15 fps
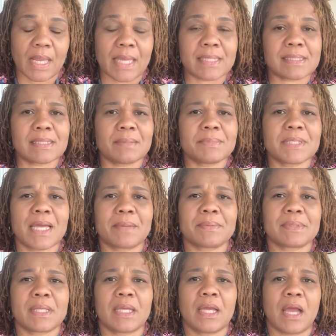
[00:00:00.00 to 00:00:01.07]
And
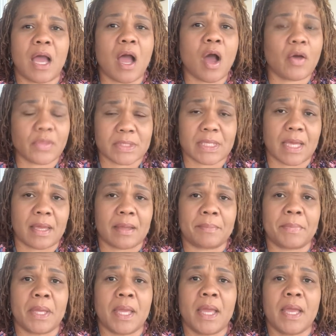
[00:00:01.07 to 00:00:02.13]
sometimes, all the
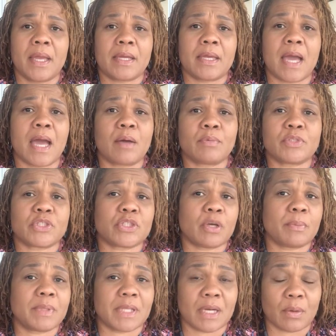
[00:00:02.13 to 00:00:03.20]
time, God would show
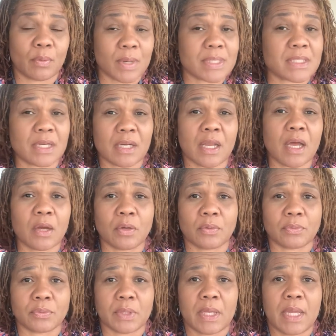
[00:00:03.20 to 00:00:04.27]
me that I wasn't
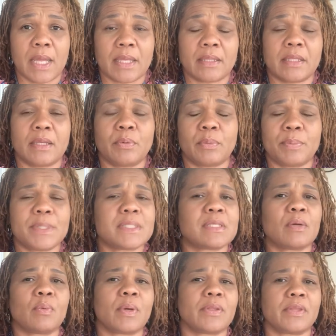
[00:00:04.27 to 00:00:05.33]
alone there would be
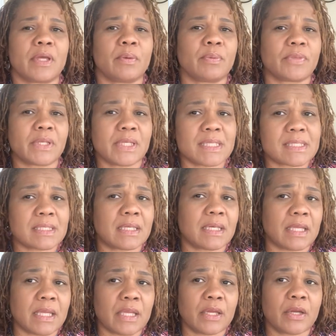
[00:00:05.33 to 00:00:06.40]
someone there with a listening
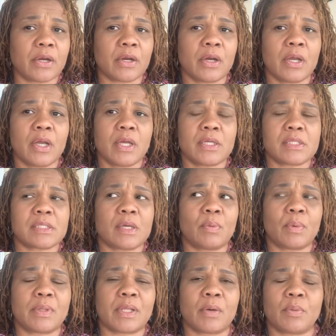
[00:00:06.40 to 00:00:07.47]
ear,
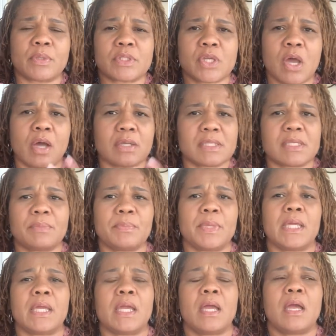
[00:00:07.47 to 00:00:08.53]
someone that would talk to
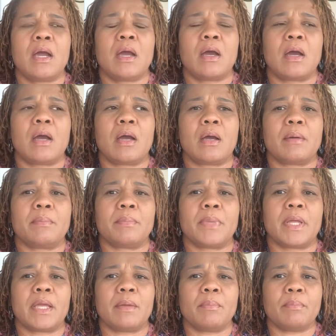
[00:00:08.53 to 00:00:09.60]
me um,
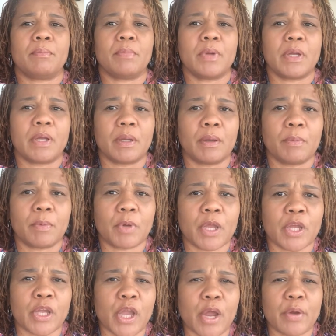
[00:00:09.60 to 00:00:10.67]
and
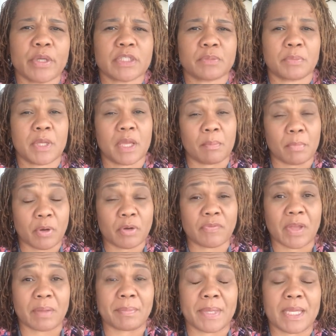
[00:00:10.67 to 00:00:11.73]
encourage me and
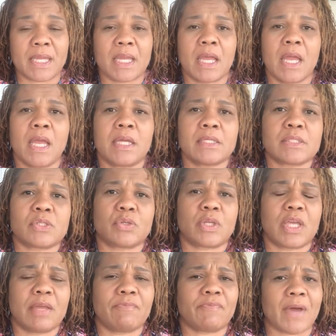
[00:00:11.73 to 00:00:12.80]
motivate me to
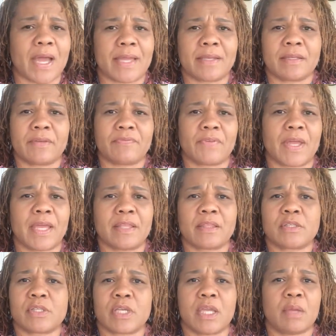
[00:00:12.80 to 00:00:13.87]
keep fighting the
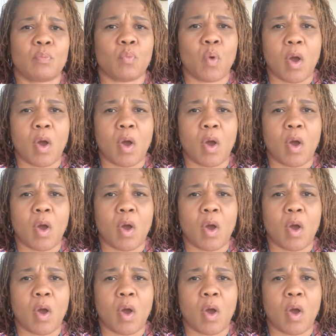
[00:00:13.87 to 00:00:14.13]
faith, to keep